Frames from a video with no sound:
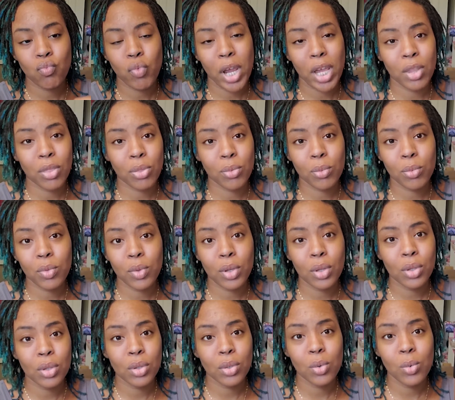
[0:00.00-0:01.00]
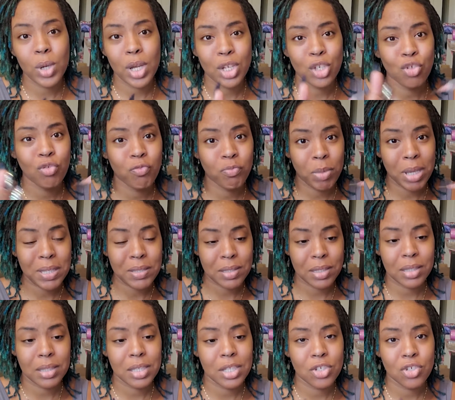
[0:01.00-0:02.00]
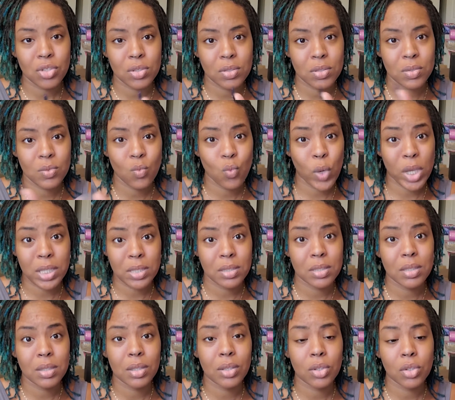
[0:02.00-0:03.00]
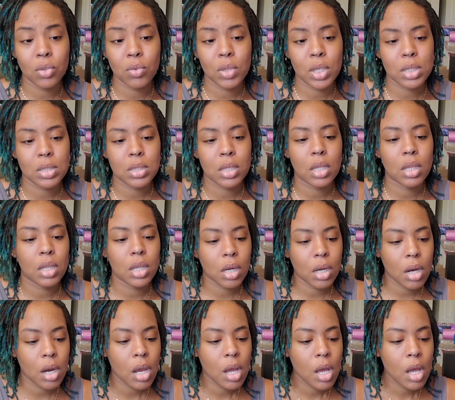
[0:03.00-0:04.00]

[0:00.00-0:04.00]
right through the glue and you've basically just wasted the glue that's in there.